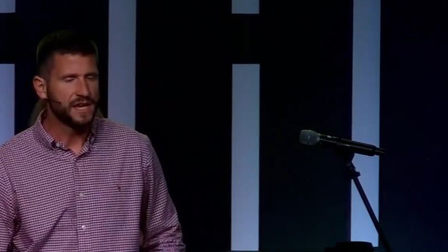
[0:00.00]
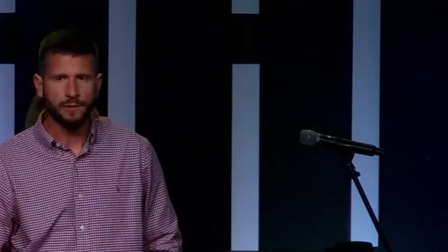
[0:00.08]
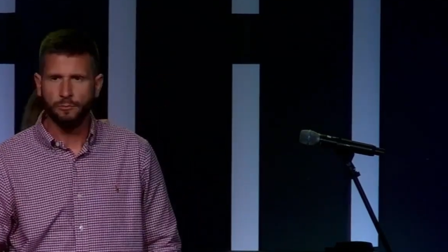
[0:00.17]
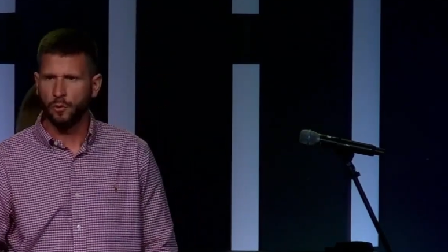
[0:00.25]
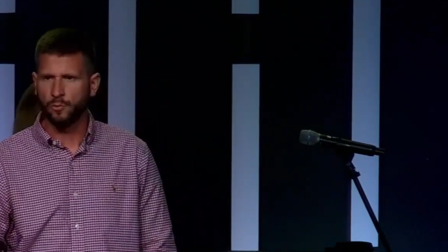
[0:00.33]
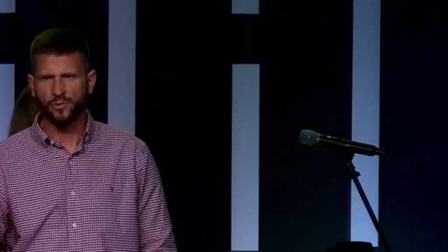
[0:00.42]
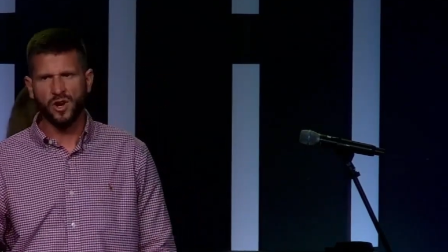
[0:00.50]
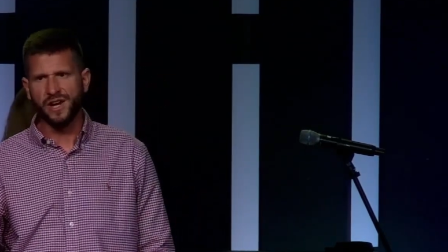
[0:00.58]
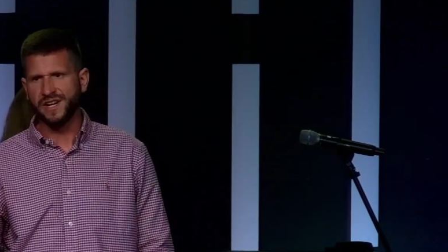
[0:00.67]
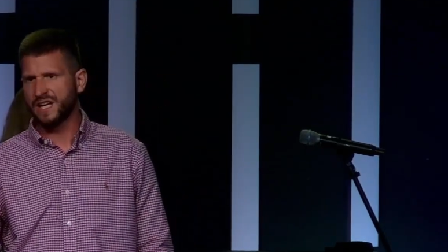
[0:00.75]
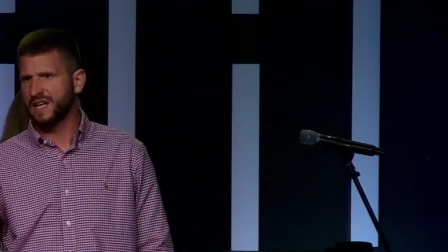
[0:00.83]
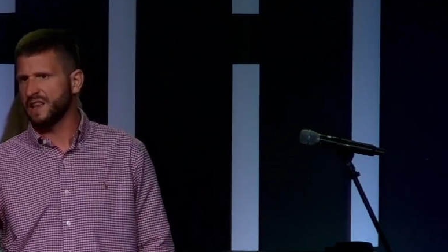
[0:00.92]
It will
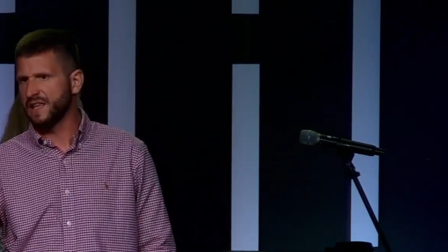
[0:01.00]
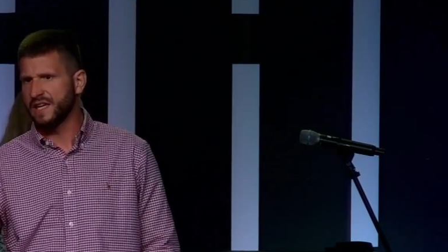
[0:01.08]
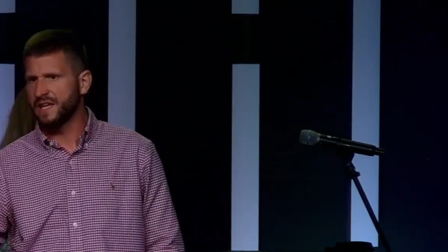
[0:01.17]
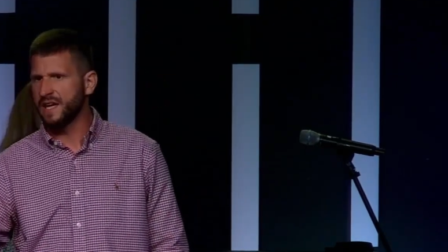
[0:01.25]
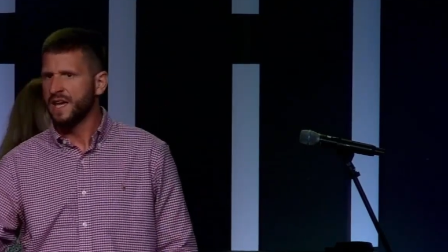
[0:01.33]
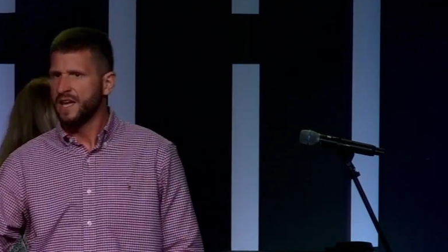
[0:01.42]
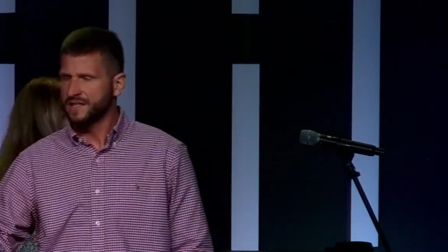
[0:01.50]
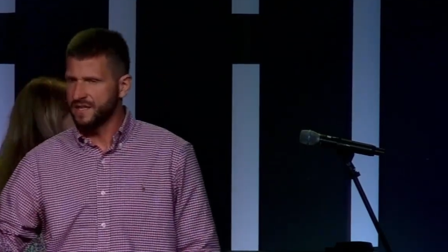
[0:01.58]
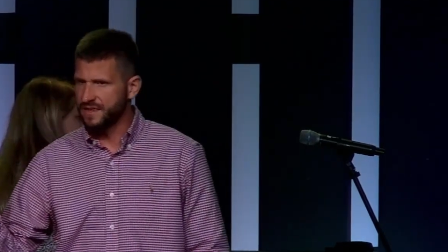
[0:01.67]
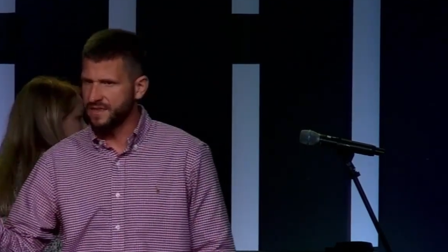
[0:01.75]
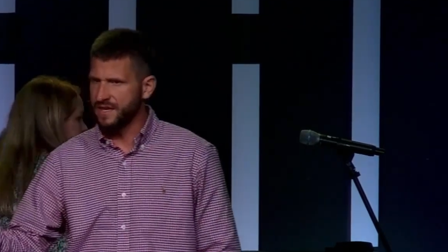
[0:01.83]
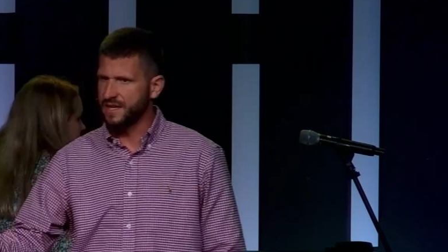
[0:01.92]
run and cling
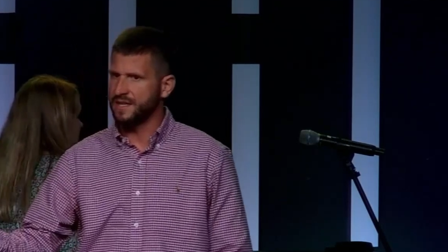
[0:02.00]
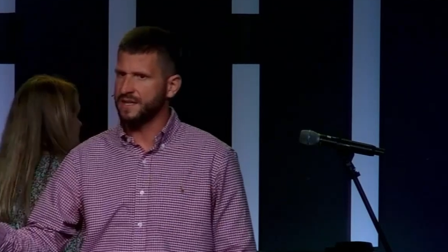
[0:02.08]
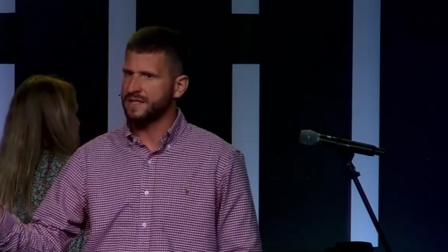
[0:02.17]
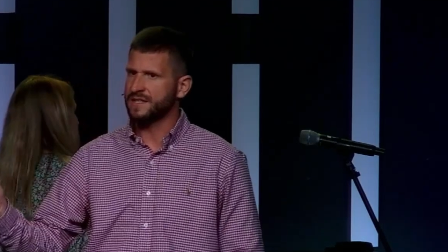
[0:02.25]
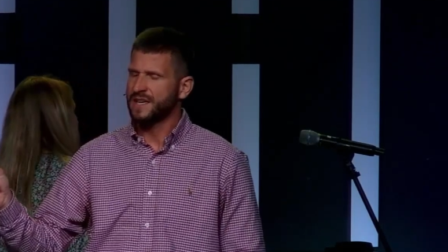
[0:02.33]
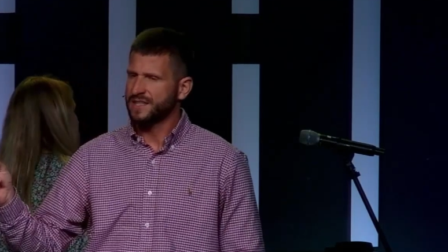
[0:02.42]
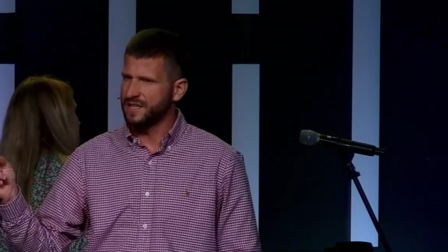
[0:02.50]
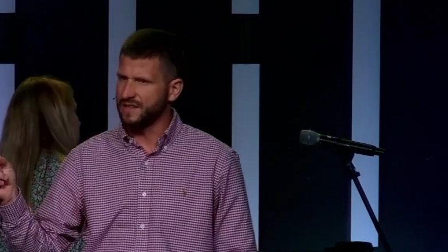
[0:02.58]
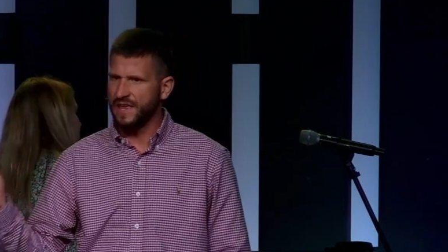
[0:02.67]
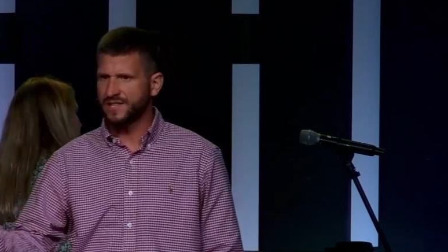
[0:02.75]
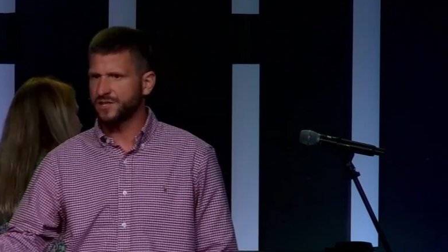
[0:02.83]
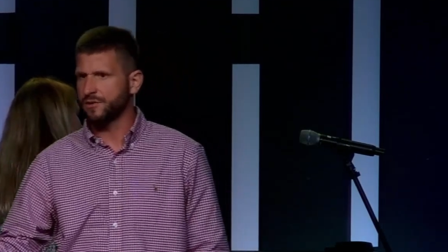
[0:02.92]
to things, to
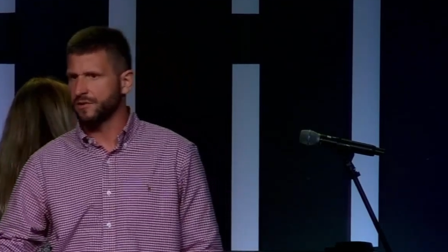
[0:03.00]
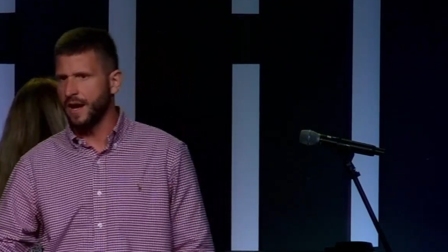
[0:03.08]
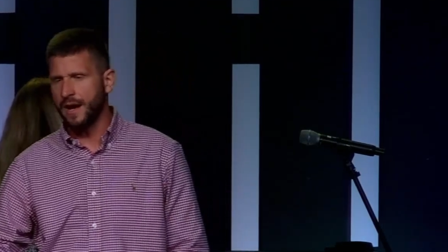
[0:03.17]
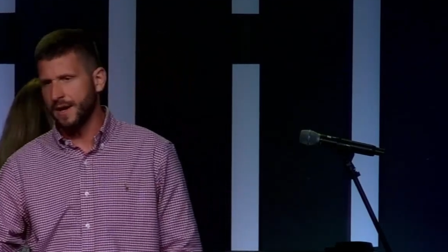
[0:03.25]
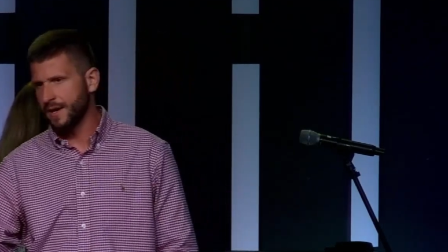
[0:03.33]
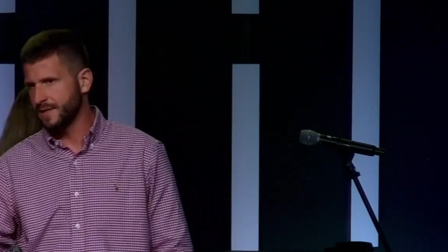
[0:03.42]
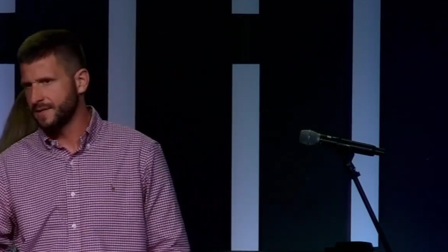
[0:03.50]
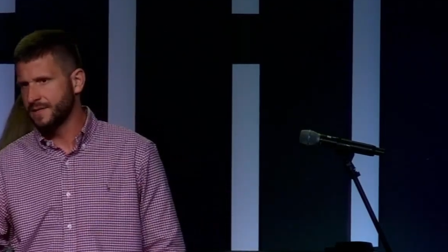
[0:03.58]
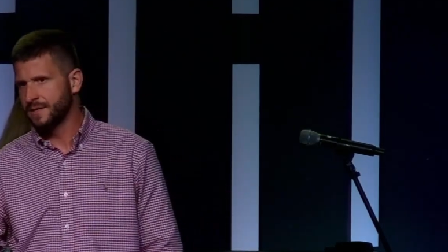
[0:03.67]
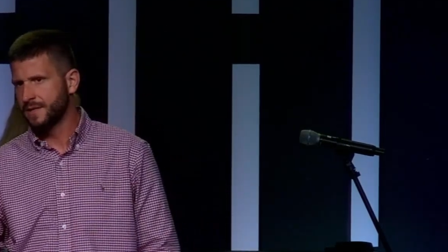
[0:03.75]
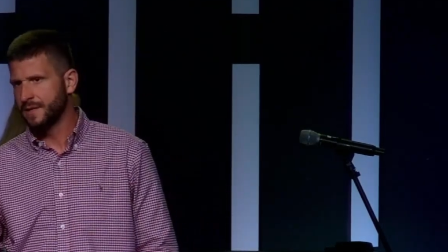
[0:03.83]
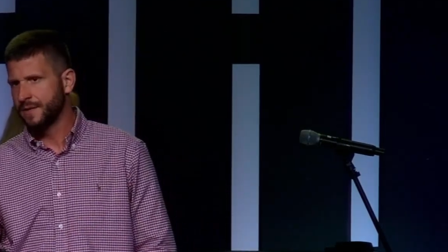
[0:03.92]
lesser
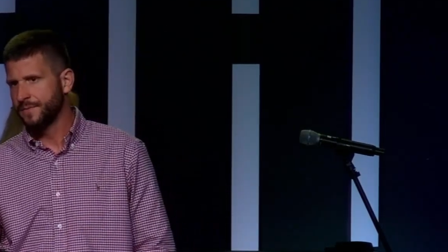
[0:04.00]
gods,